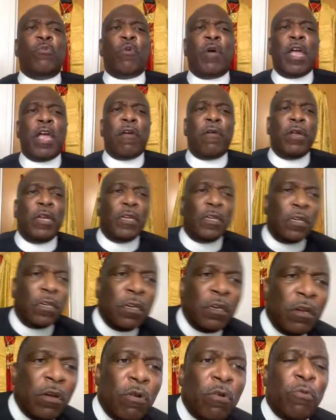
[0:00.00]
to wear it,
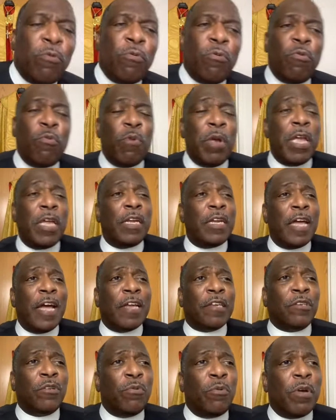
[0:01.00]
know when
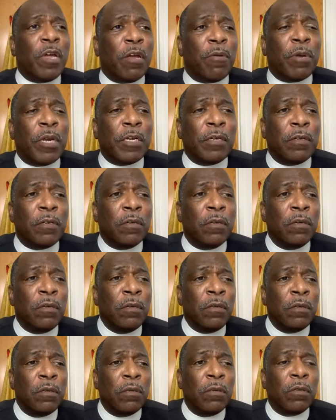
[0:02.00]
not to wear it.
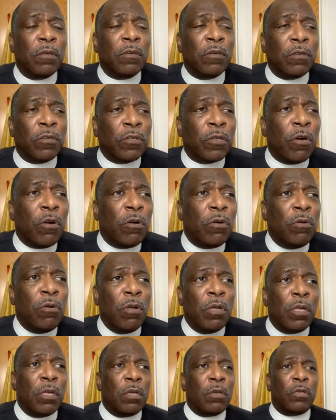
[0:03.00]

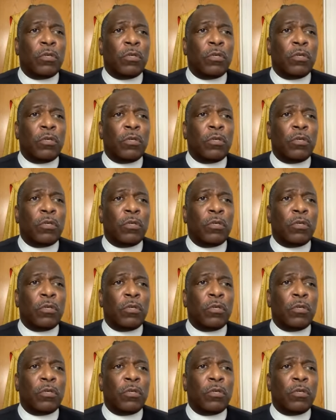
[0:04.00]
So